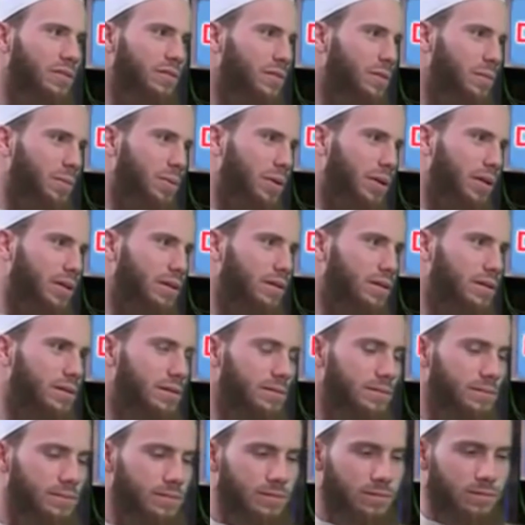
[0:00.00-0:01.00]
Not to your
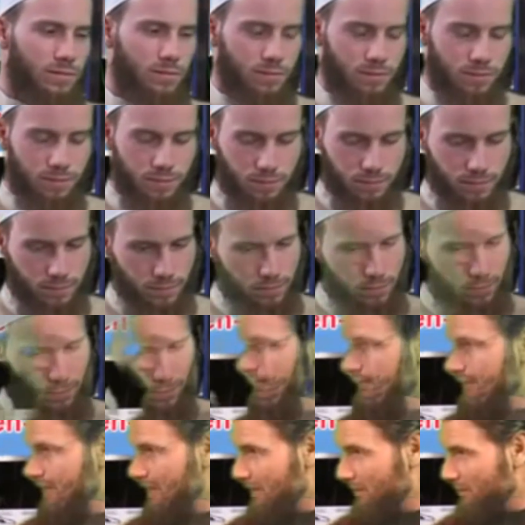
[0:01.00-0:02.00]
desires, not to the
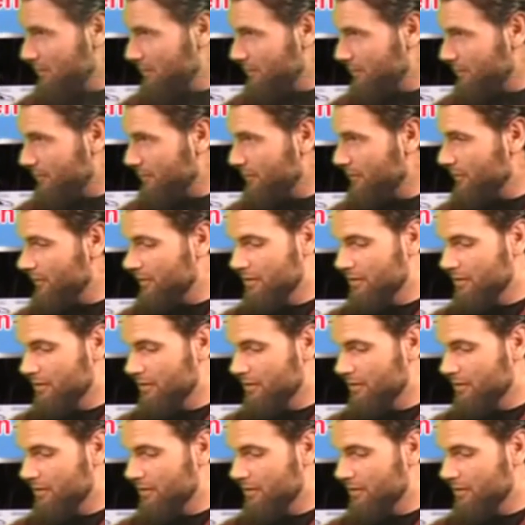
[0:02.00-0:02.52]
dollar,